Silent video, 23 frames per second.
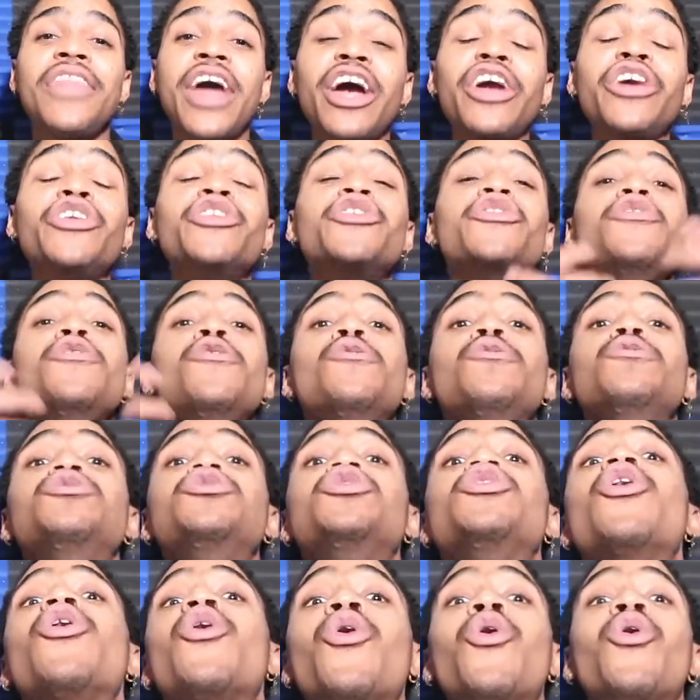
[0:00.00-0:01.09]
that huge
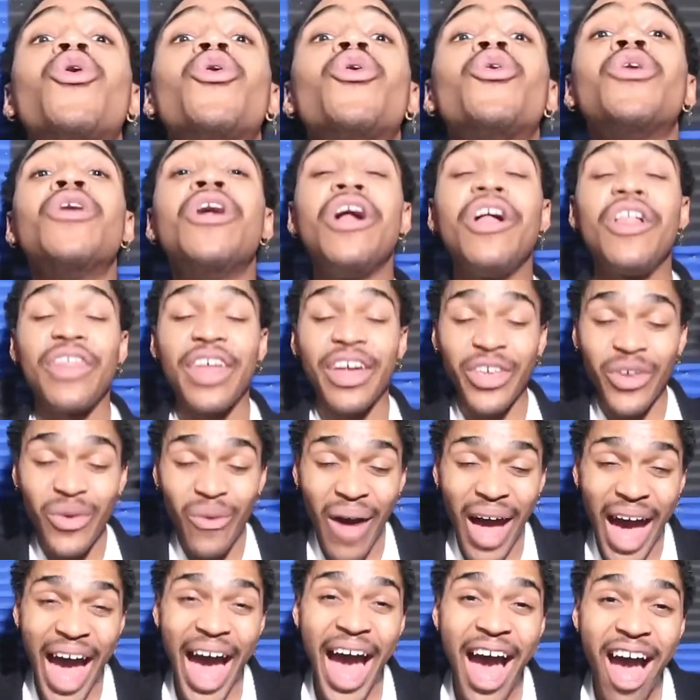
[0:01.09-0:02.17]
goal that you
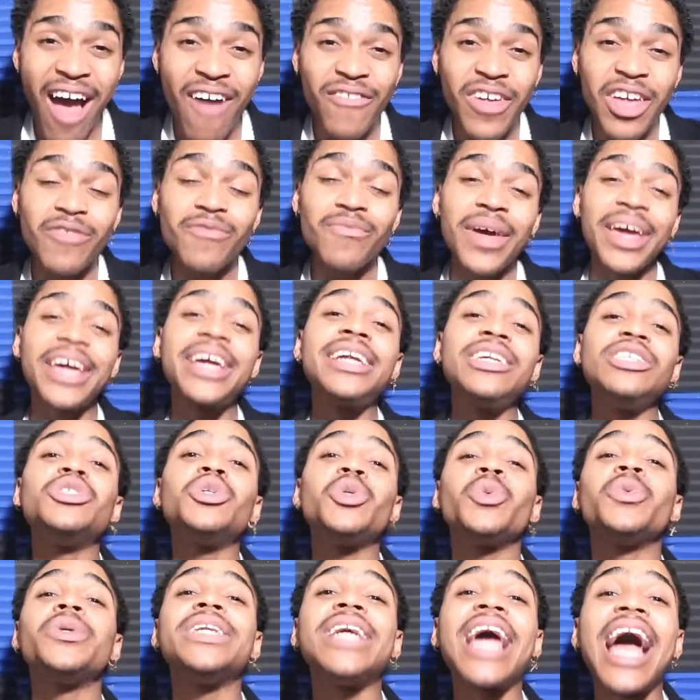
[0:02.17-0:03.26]
have and make it
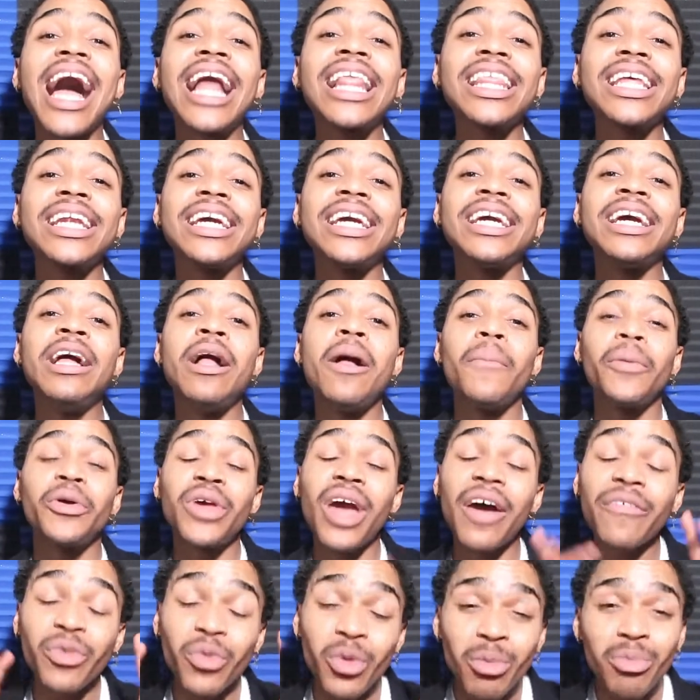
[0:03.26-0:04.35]
into a reality. But you
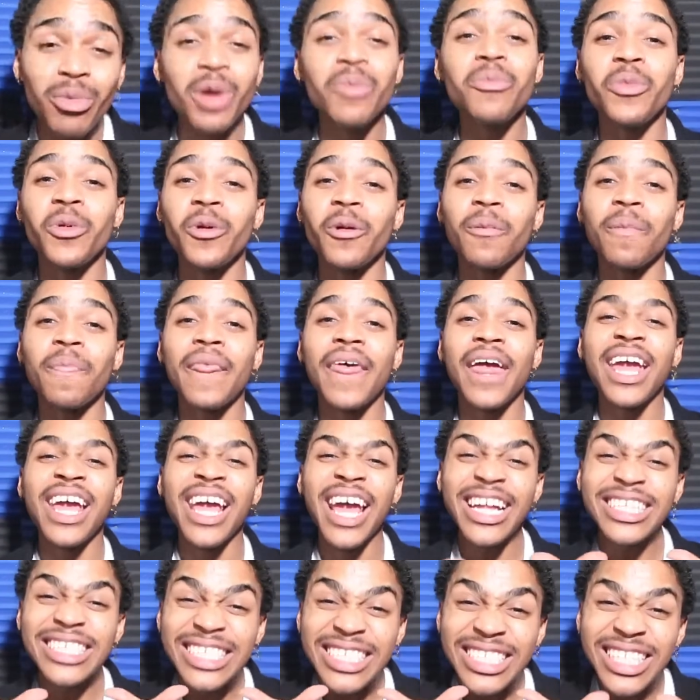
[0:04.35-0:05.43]
have to remember,
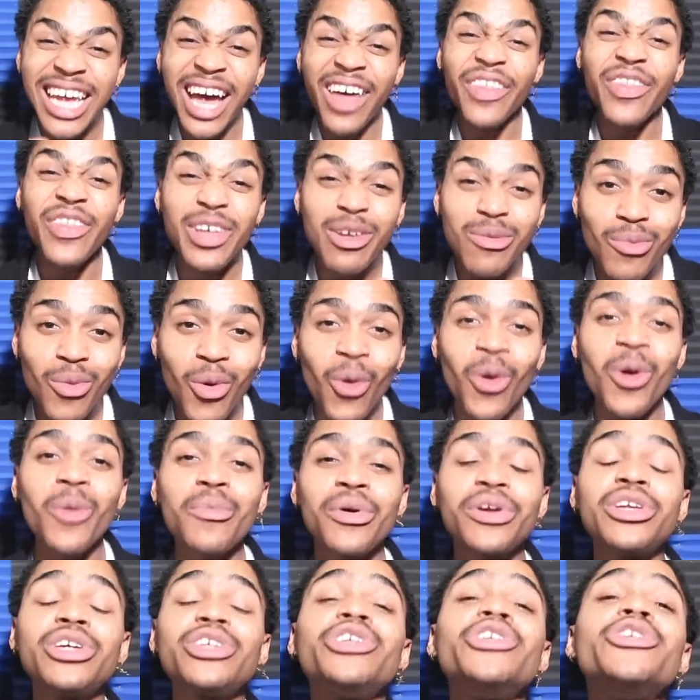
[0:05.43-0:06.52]
it's nothing more
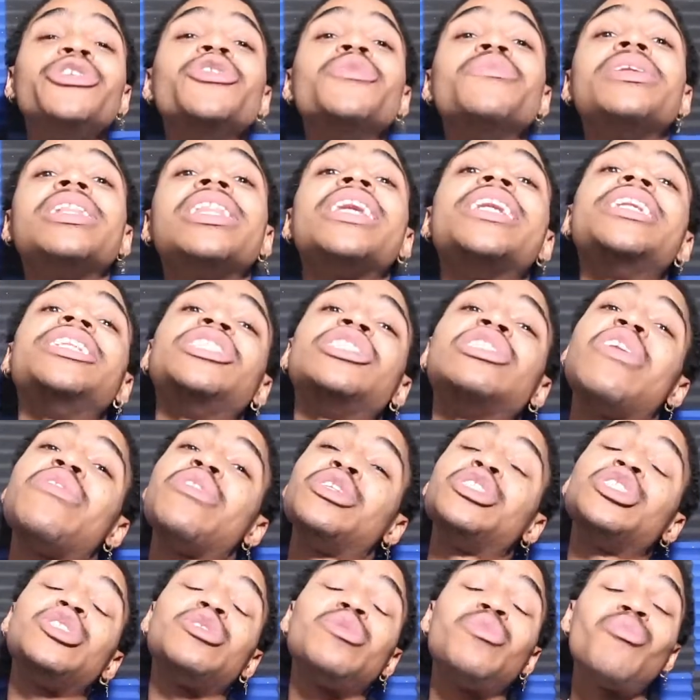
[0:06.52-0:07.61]
but an accumulation of the
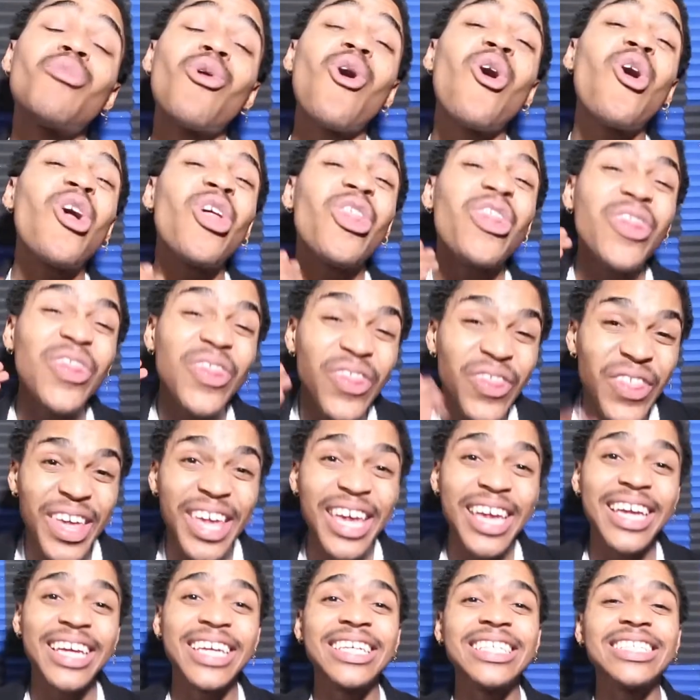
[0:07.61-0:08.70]
small
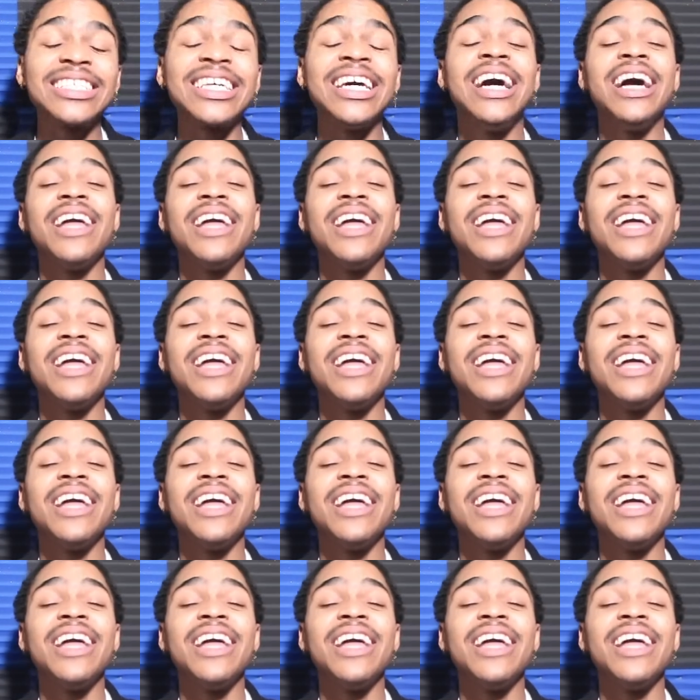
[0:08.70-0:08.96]
things